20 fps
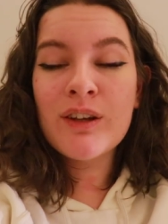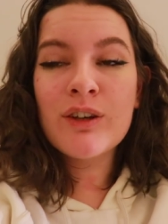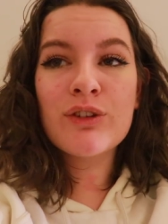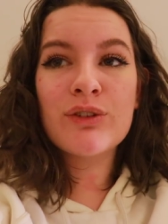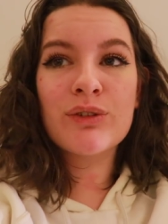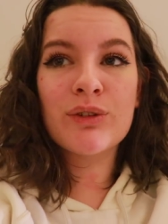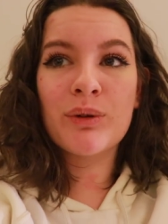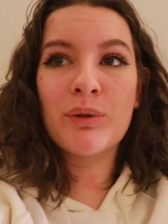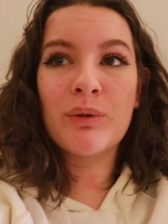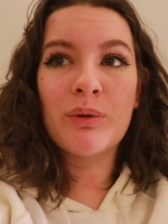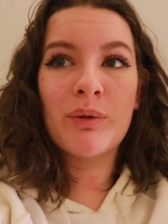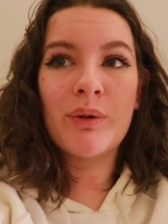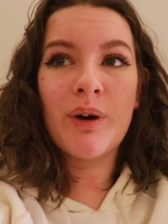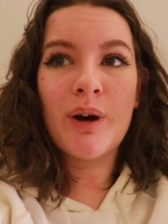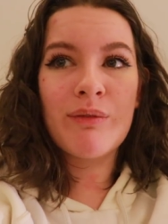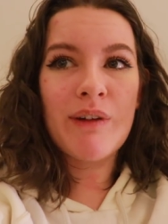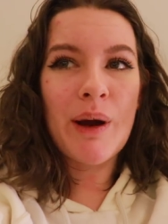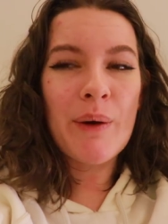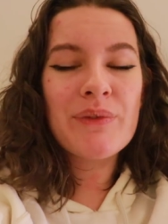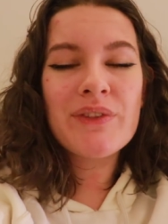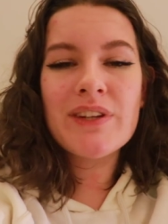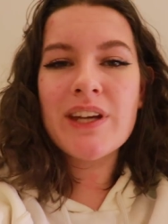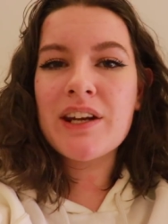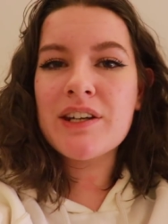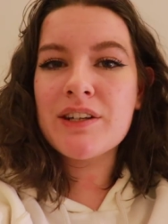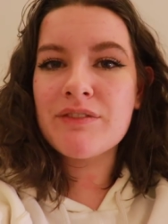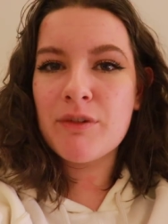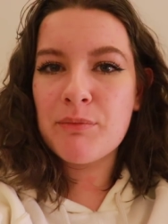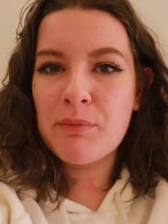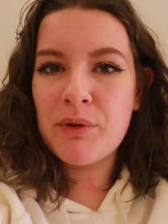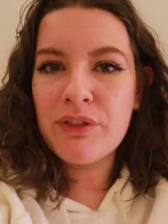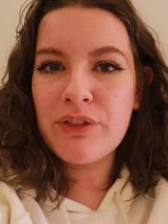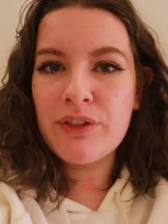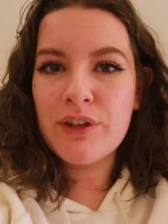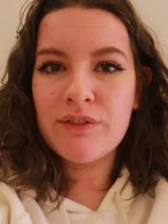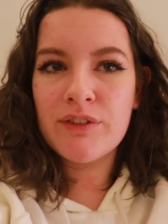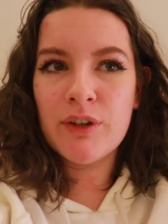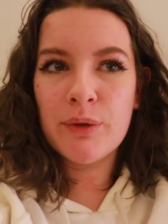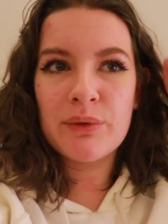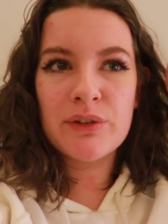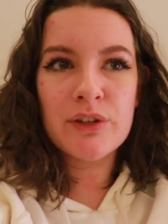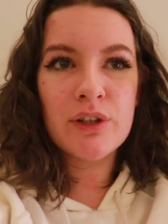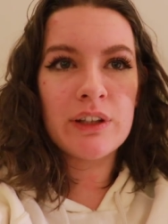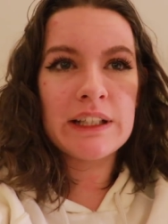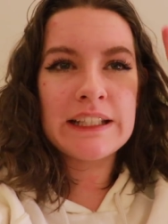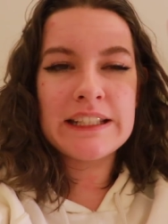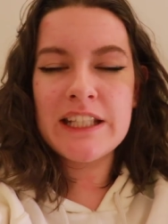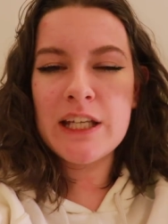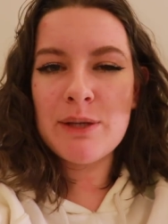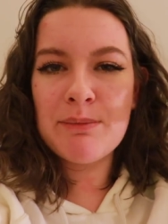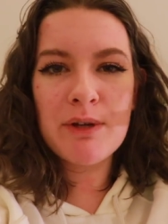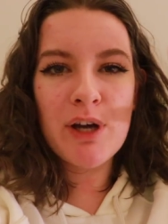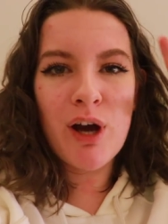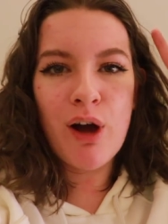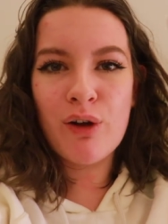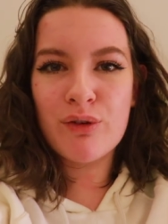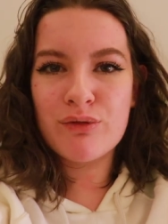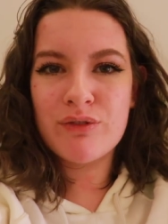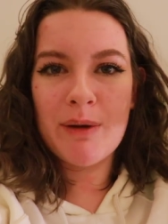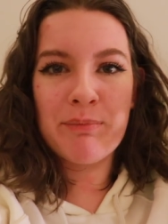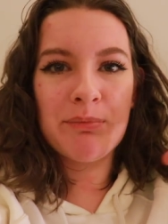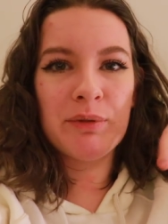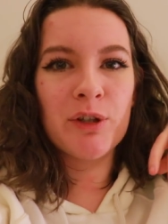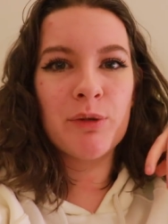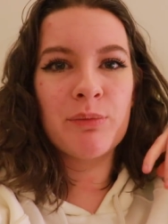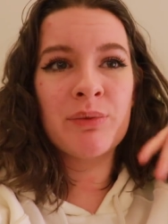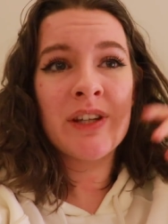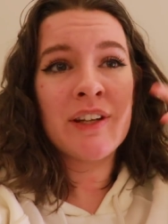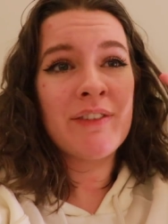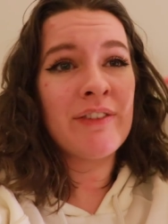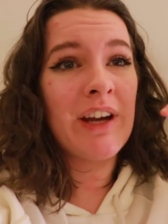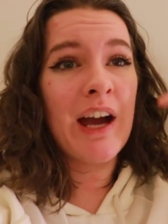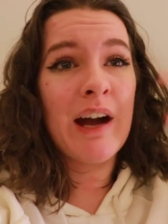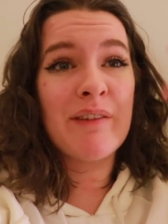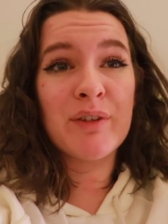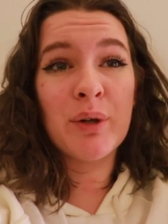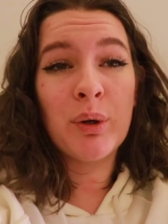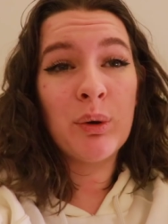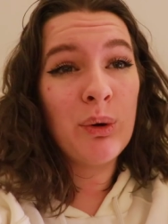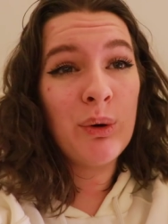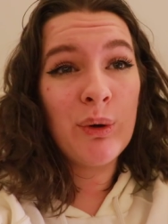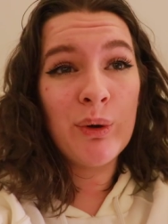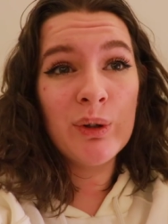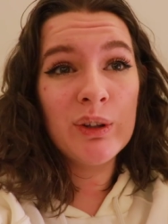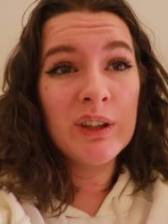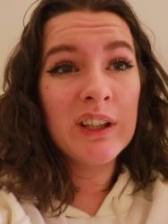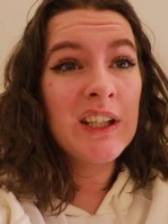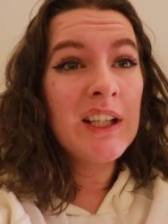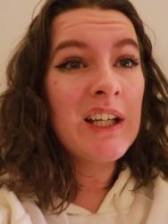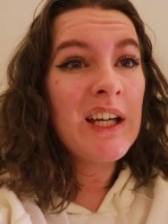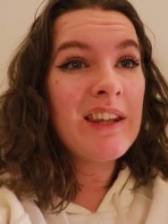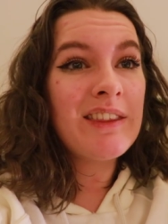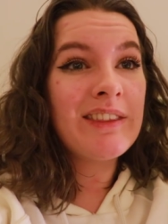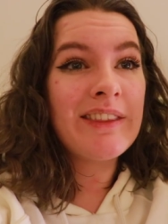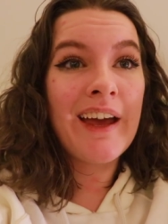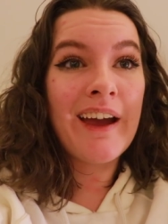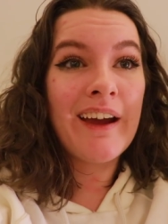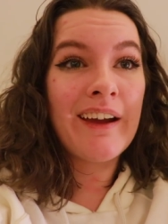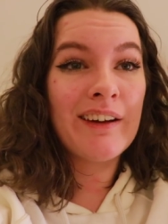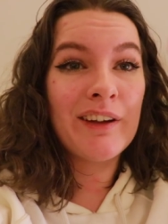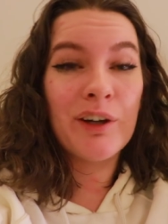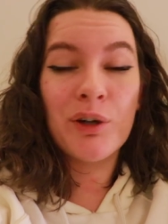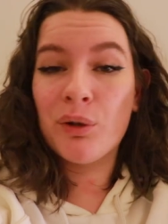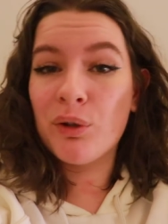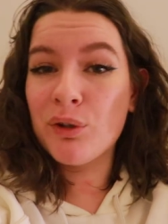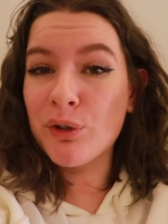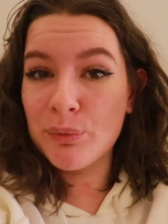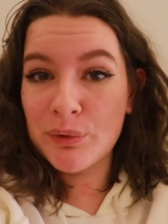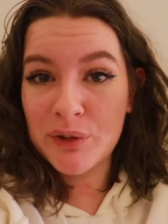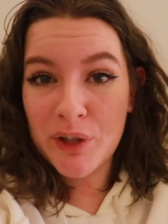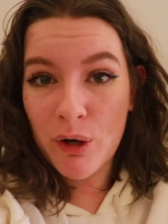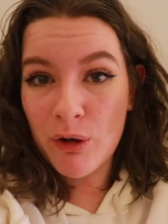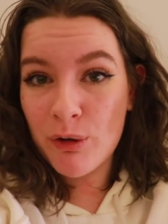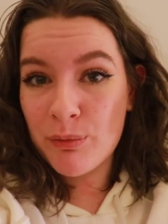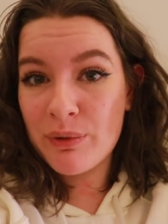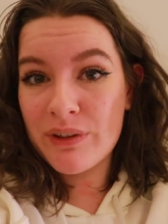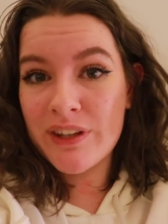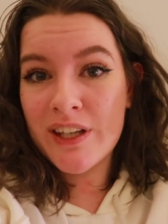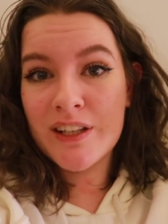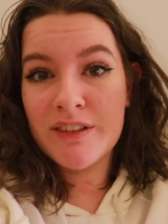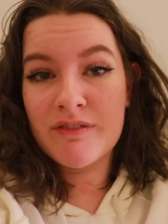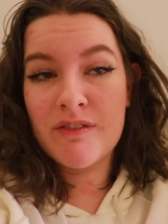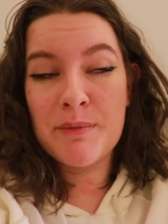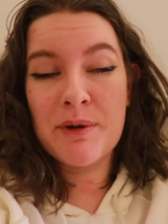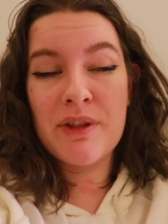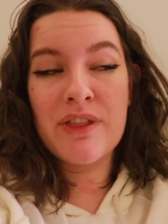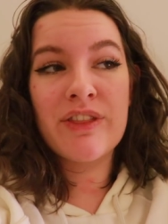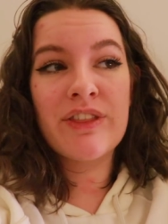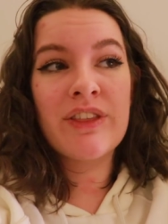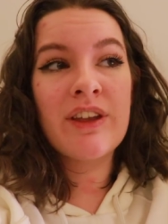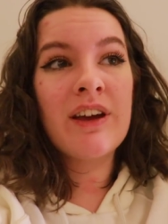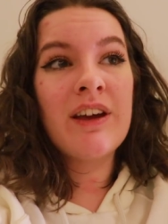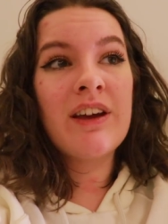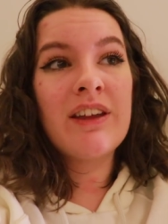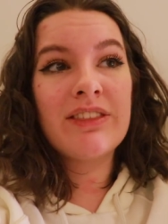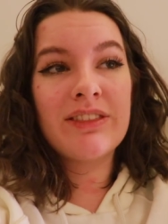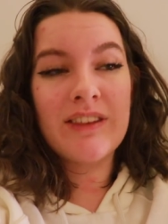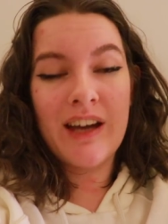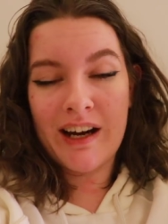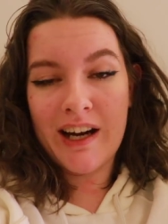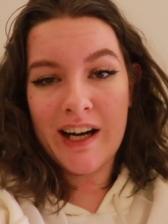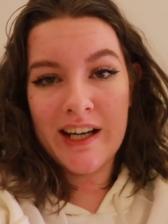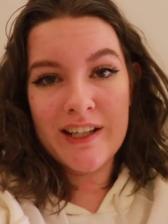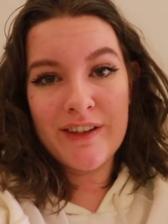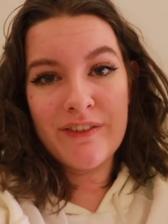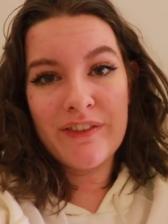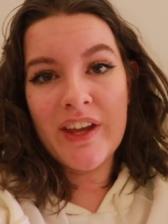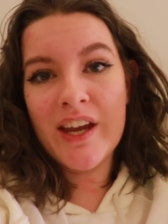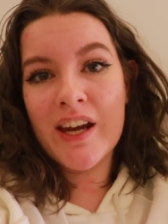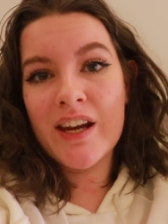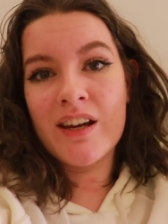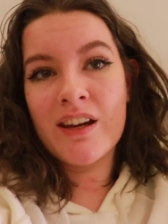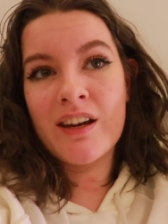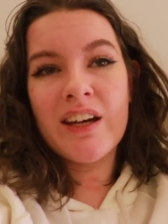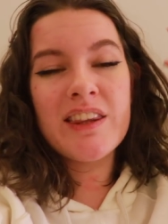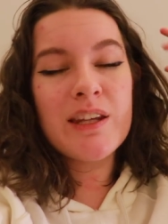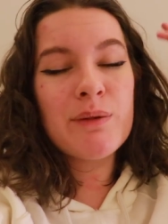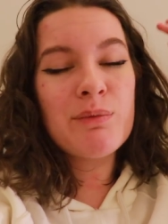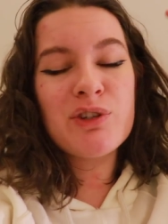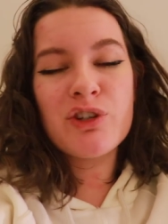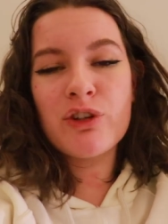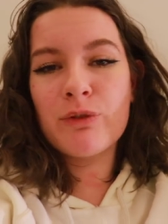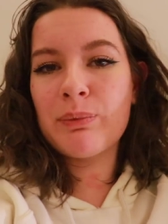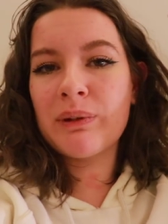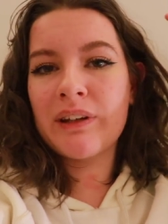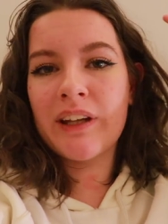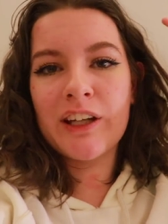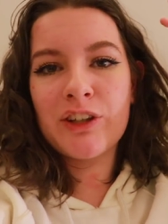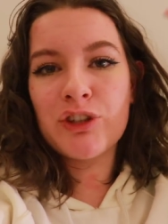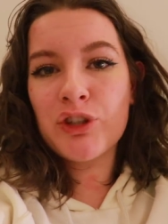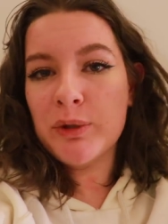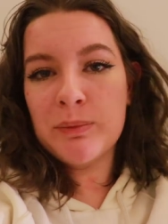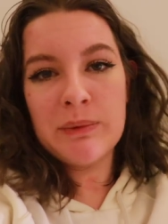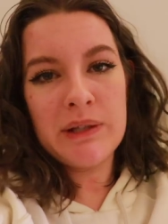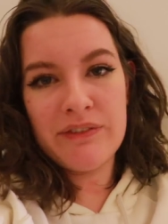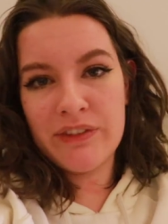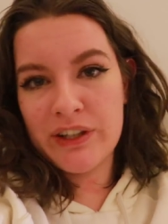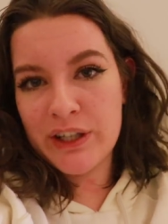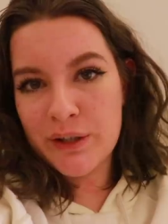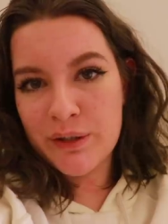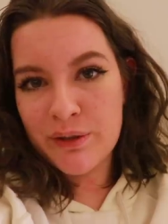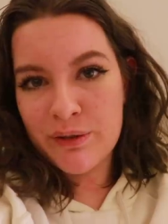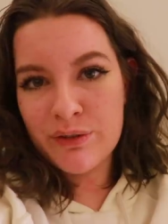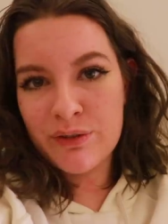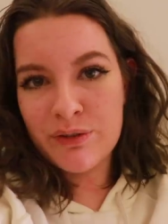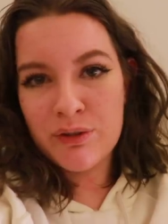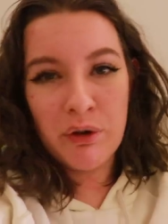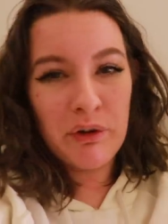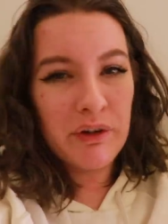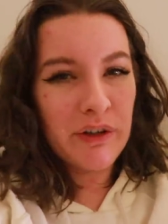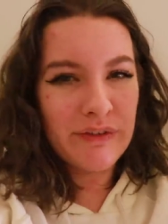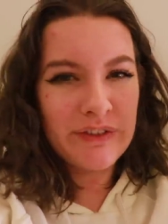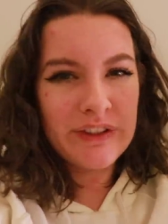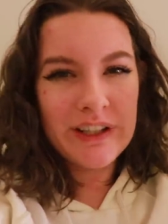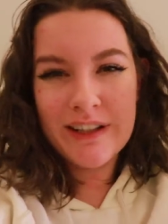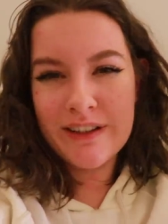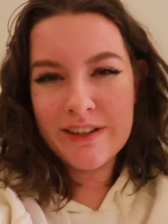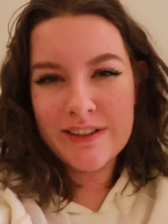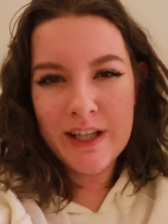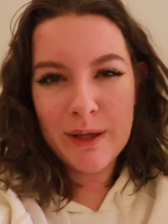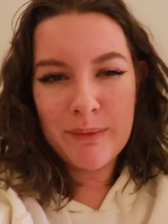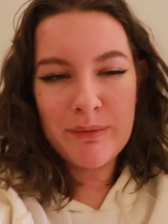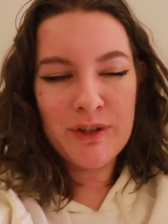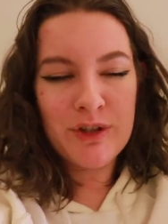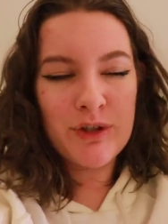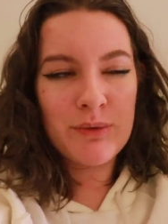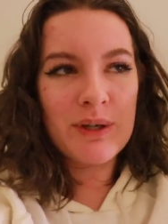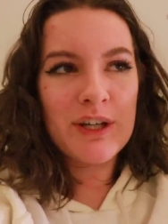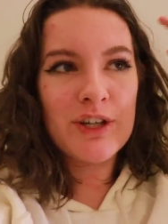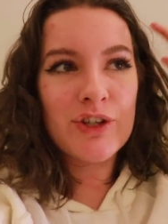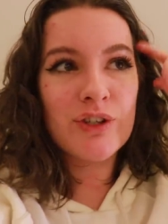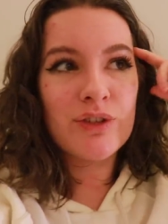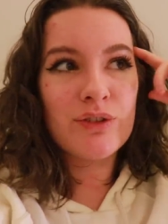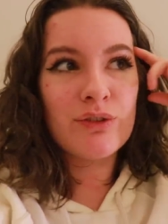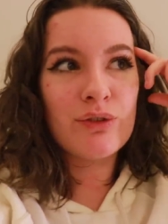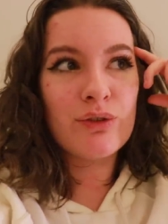So around the end of a month, you've always got like TBRs, wrap-ups. If you have a haul, then a haul would go up at the end of a month, that kind of thing. And there would just be like too many videos, not enough days type situation.